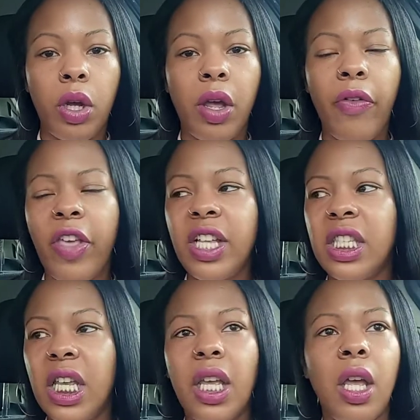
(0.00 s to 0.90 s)
Because they
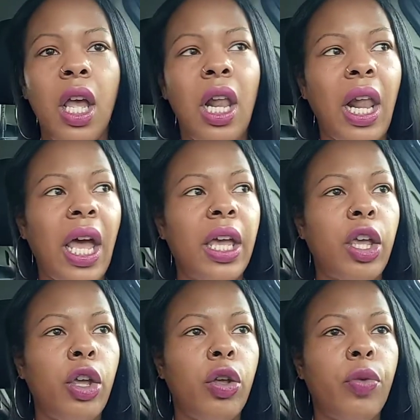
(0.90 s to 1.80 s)
see,
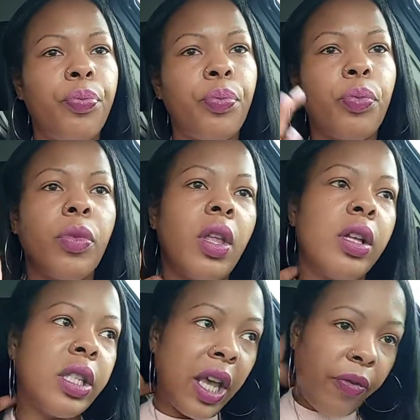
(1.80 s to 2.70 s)
like,
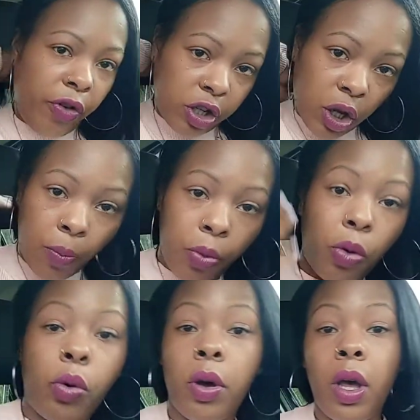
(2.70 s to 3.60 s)
say, for
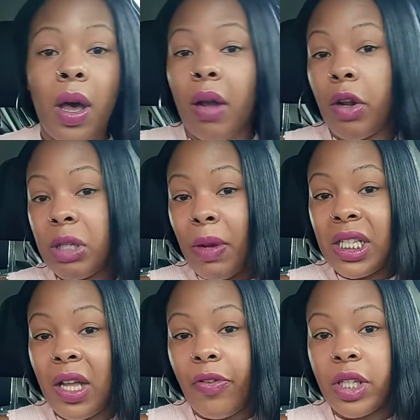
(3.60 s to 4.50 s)
example, I'm going to use
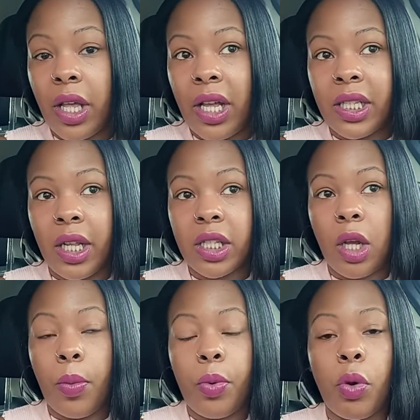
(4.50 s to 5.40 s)
myself as an
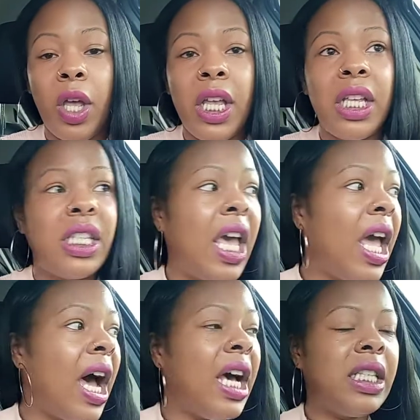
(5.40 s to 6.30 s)
example. Say
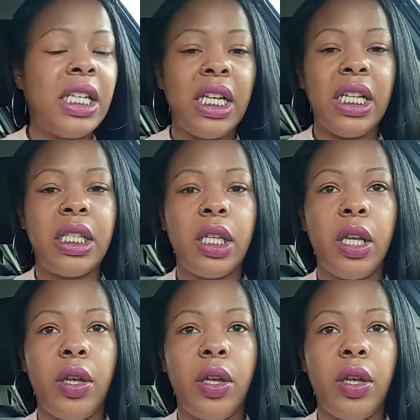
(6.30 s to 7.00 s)
I did